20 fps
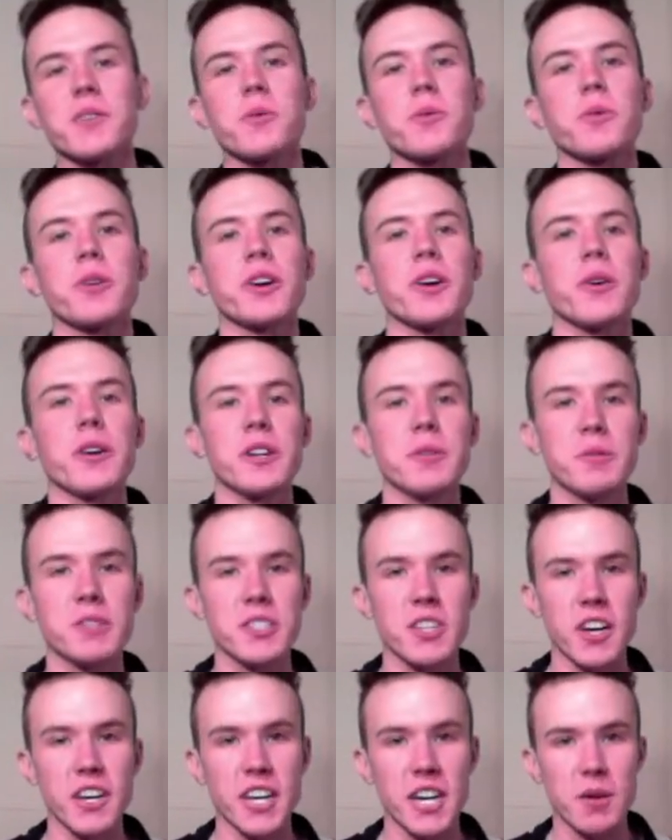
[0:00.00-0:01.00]
we're going to
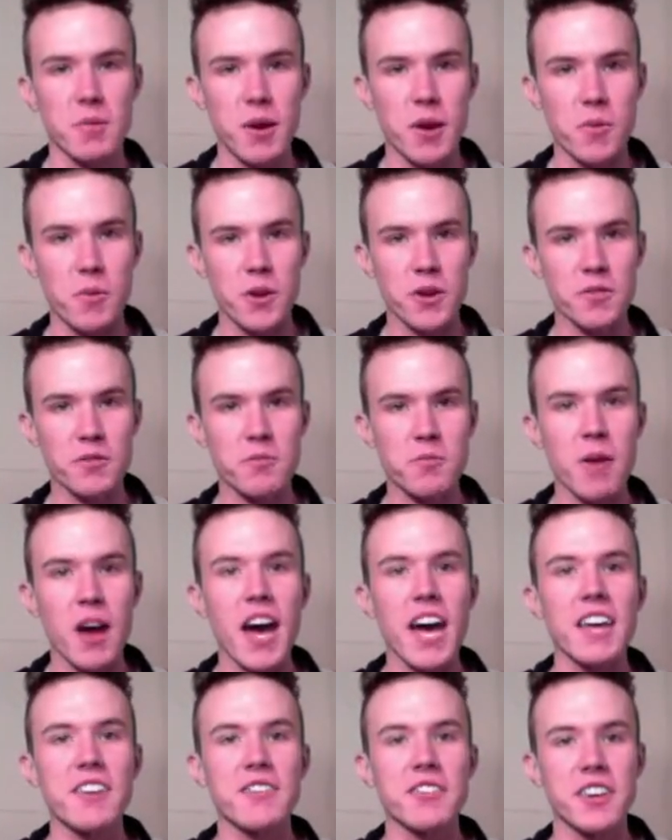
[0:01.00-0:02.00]
be talking about one of
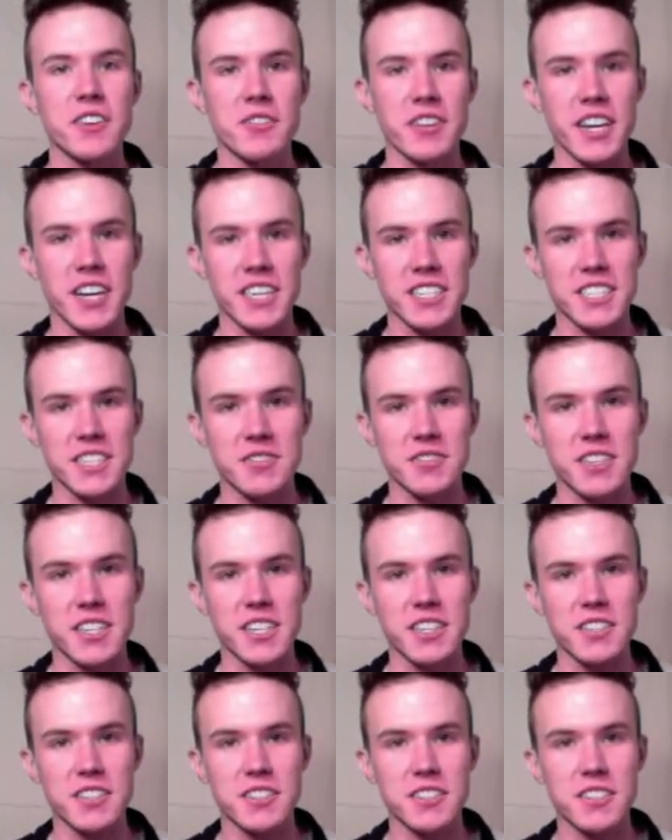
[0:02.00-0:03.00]
my favorite
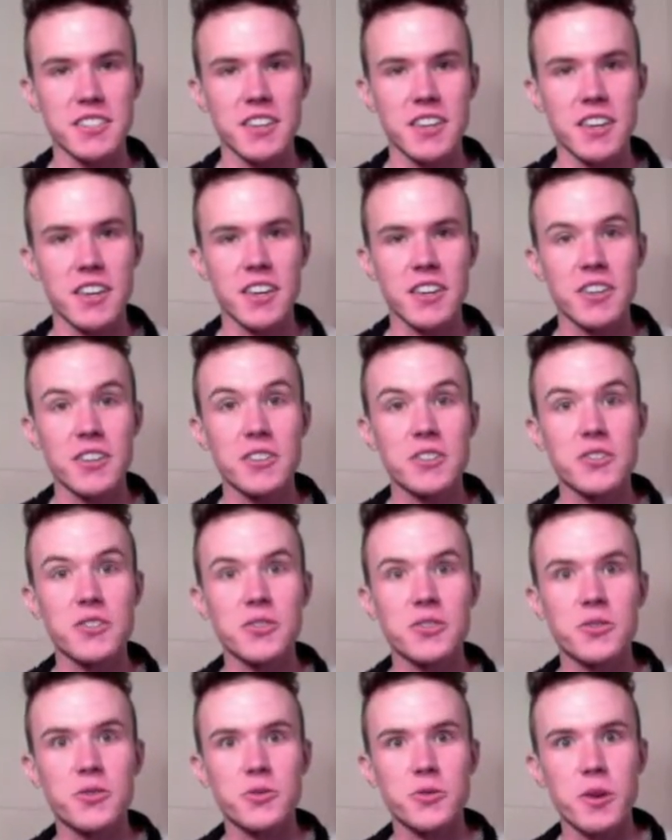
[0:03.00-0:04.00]
activities,
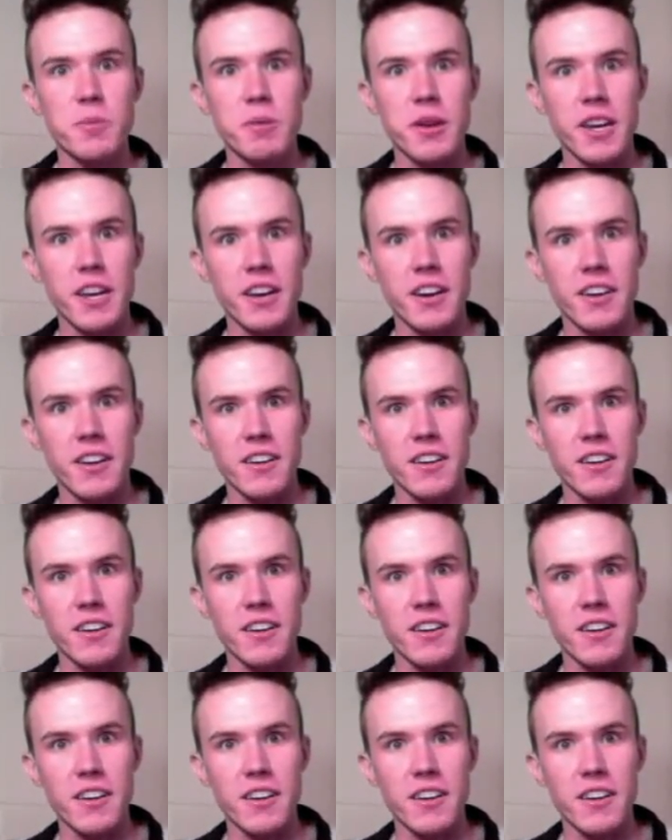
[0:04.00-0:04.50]
stripping.